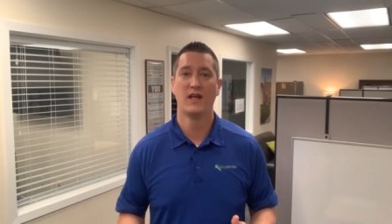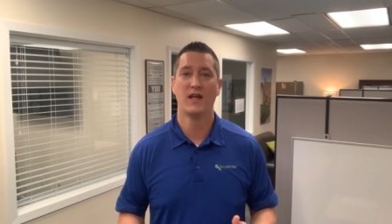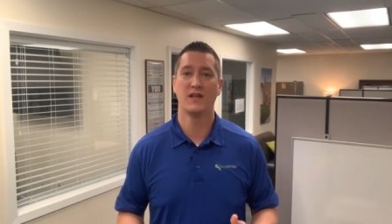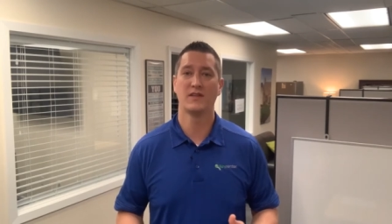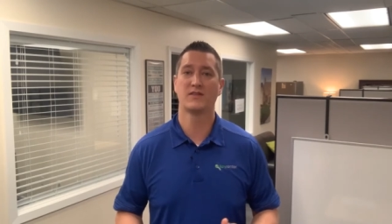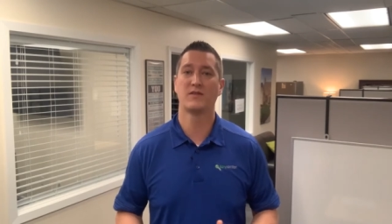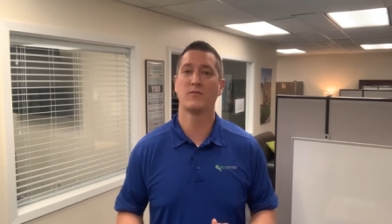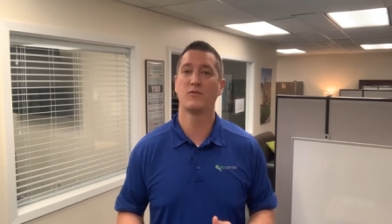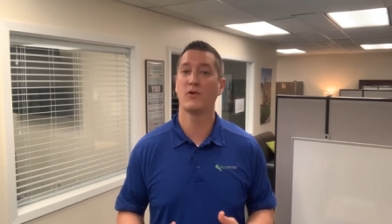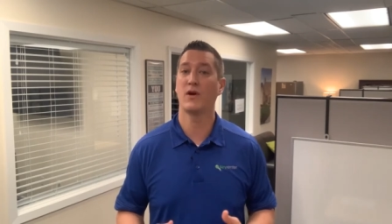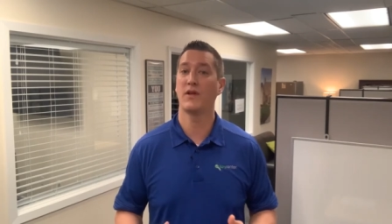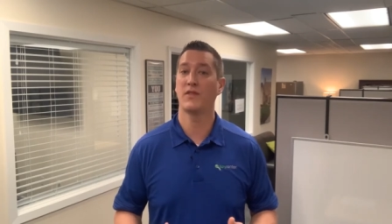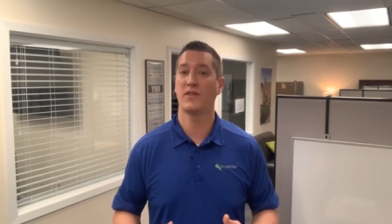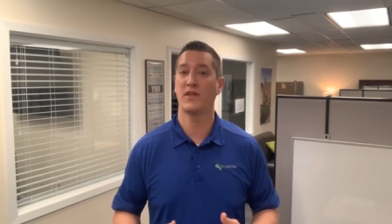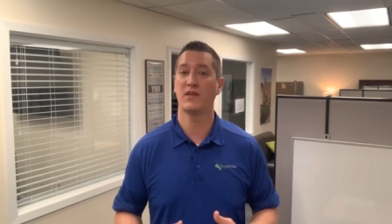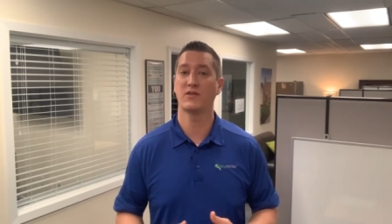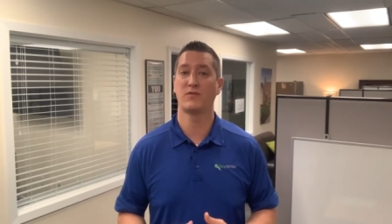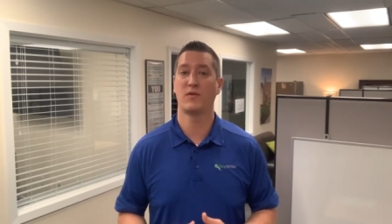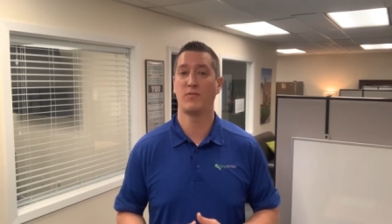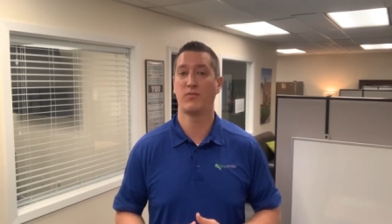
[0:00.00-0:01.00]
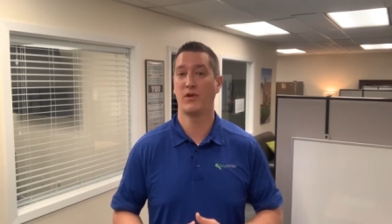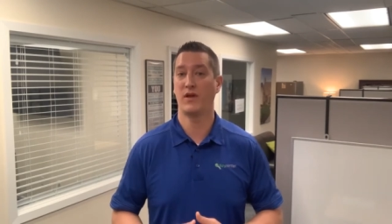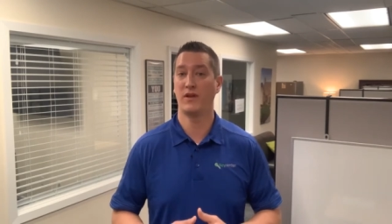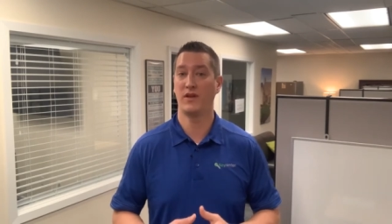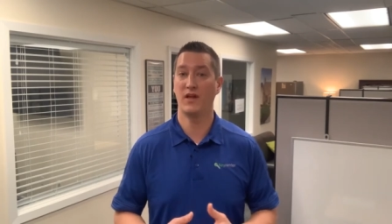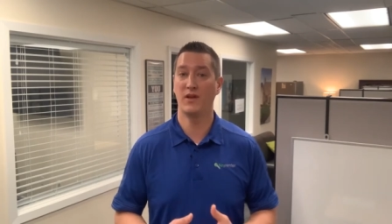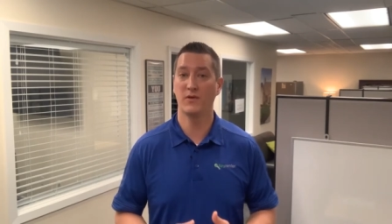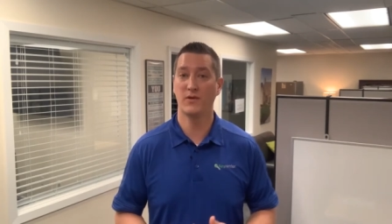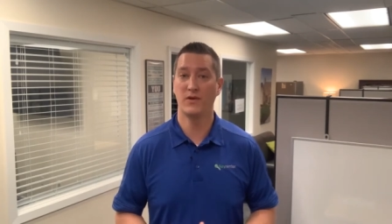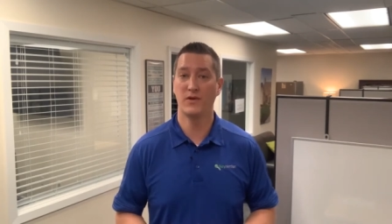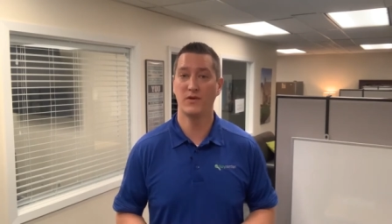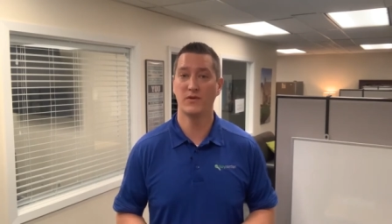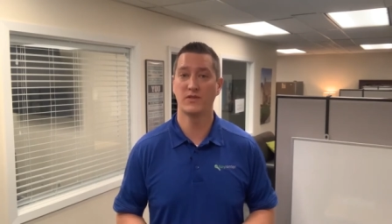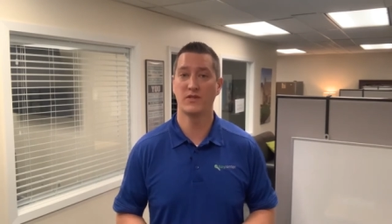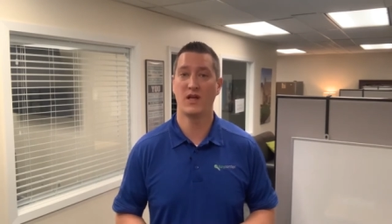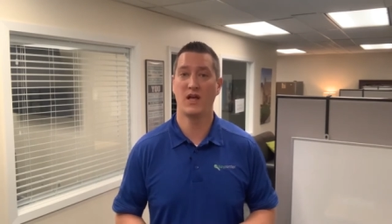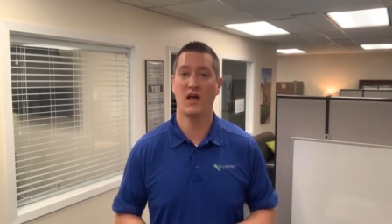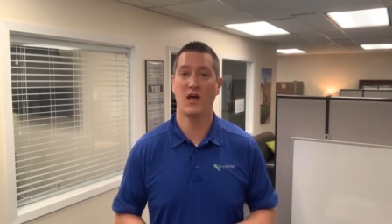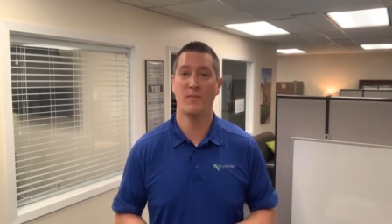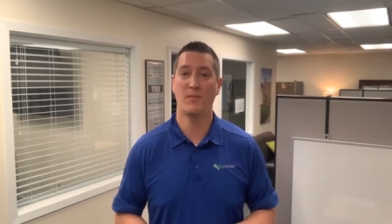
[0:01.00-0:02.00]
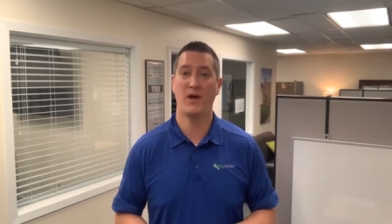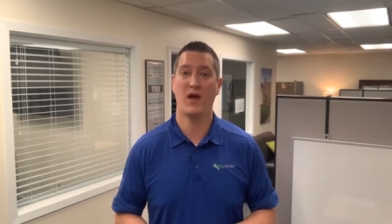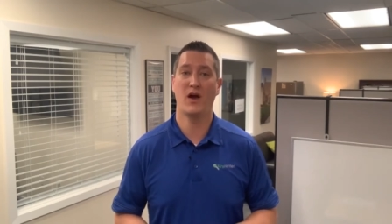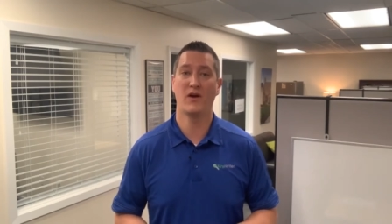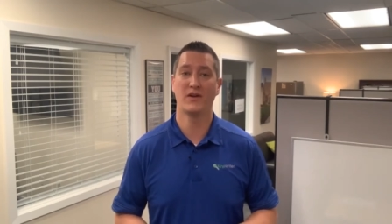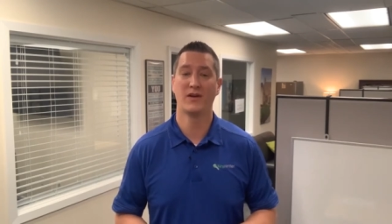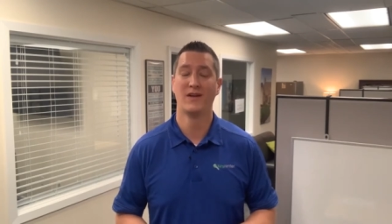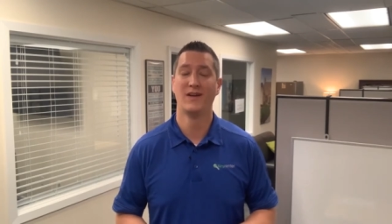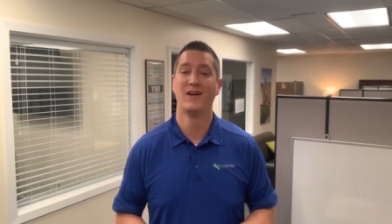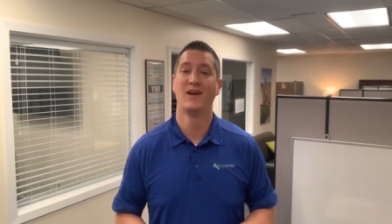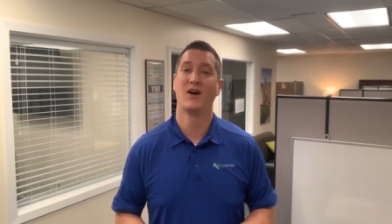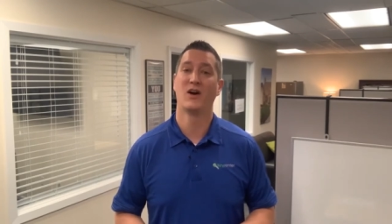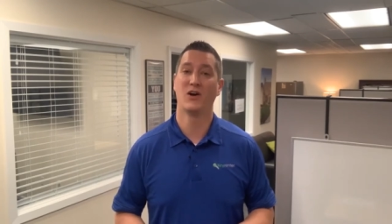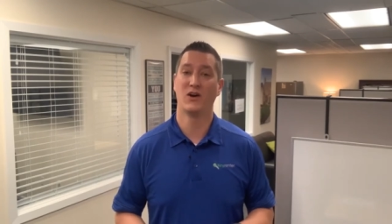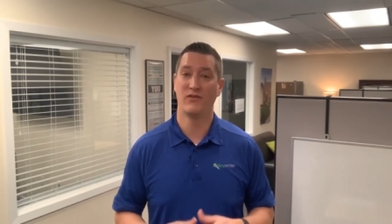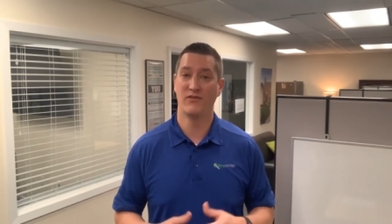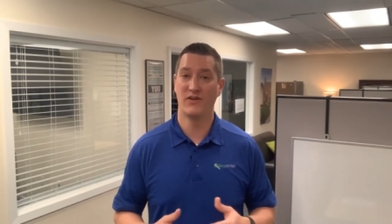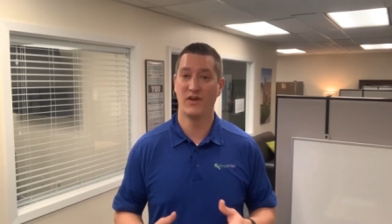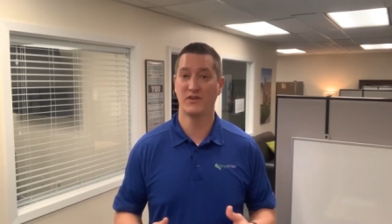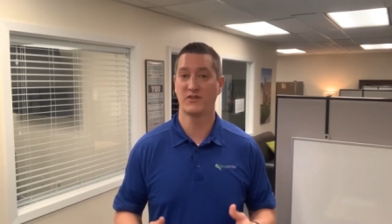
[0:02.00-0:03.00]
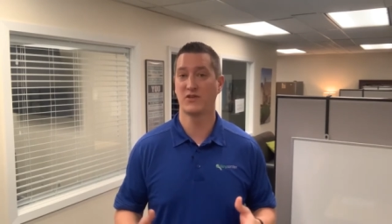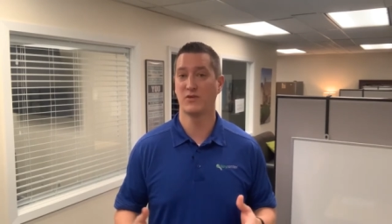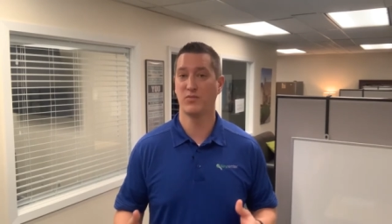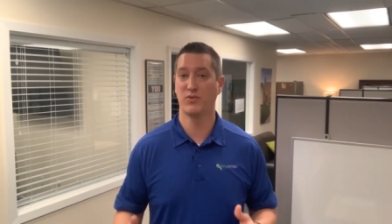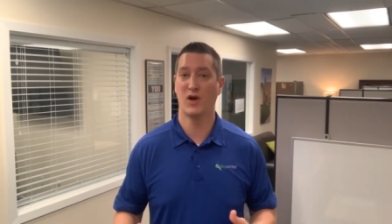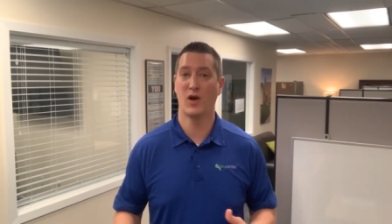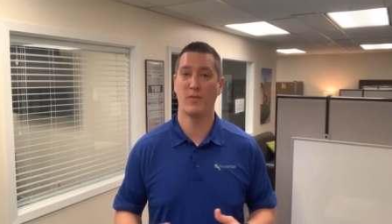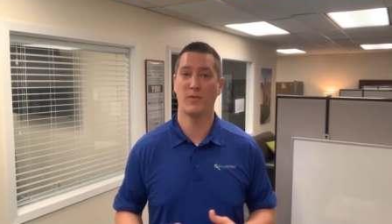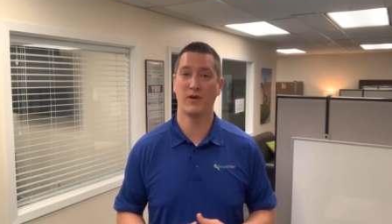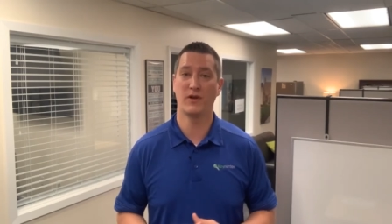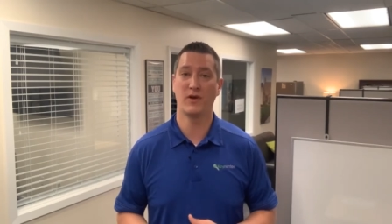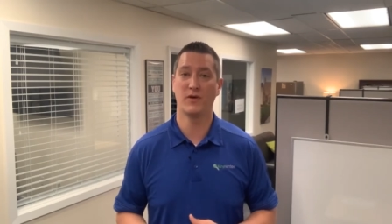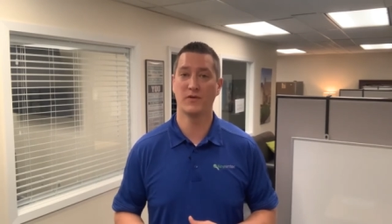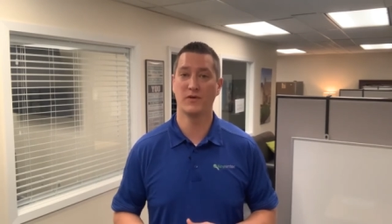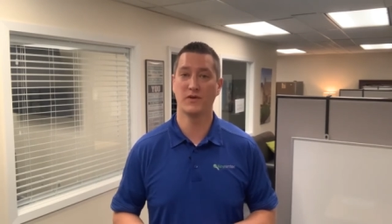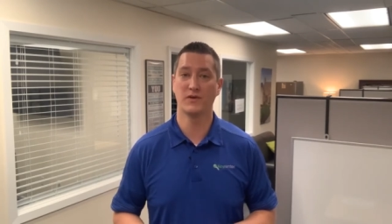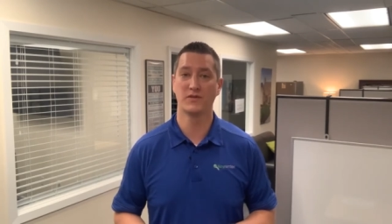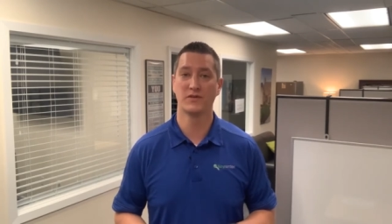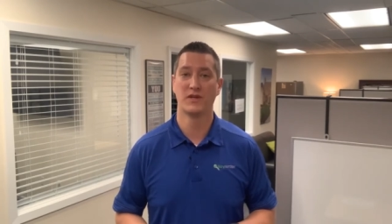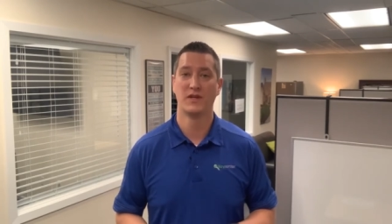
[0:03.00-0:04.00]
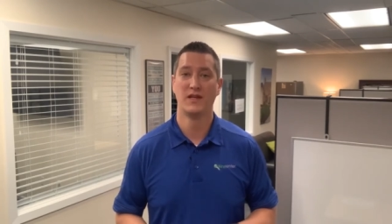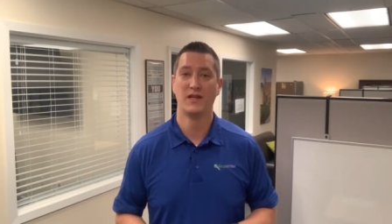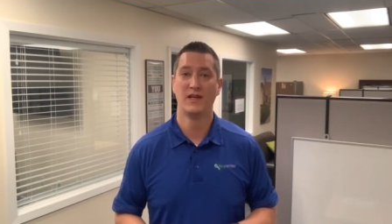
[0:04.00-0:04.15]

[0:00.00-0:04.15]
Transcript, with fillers: and some great things we plan to introduce to help out our investor property owners.